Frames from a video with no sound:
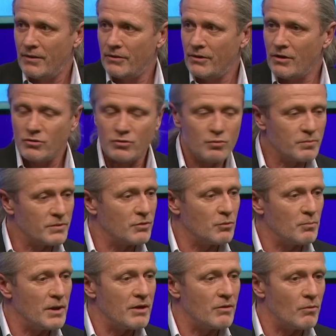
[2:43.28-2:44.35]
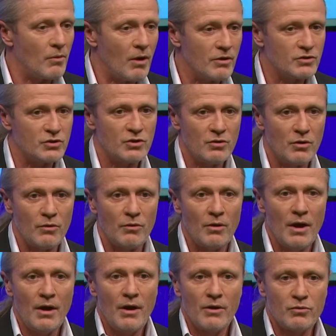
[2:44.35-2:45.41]
Not to, to be in a rush, you know,
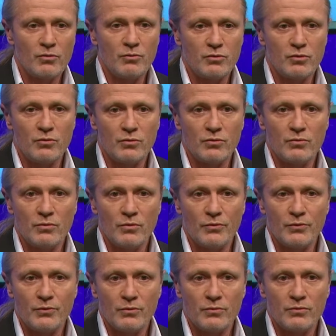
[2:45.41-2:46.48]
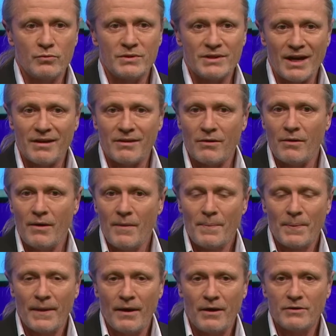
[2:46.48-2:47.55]
to, to, to, to, to take a,
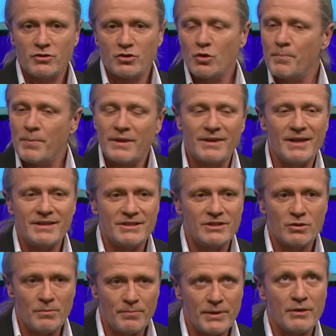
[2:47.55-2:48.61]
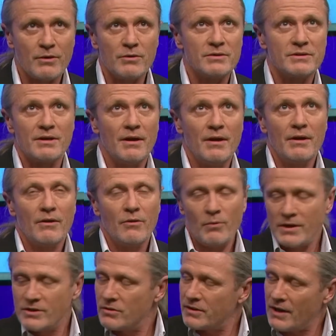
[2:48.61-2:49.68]
a stupid decision because the
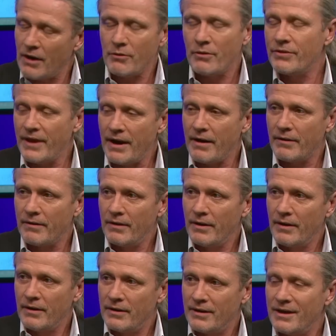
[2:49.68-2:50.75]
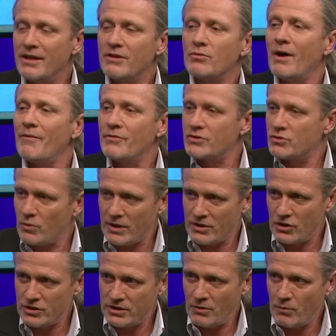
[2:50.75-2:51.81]
results are not there. They need to have a
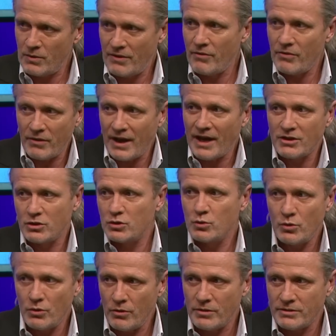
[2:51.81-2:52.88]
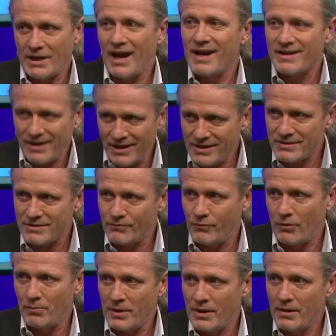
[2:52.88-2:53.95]
strategy within the next two years, at least,
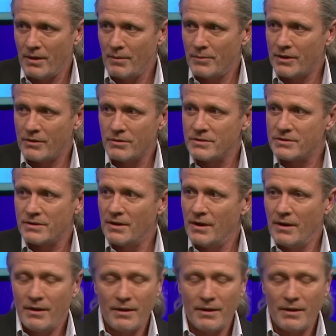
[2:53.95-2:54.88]
for me. Because yeah.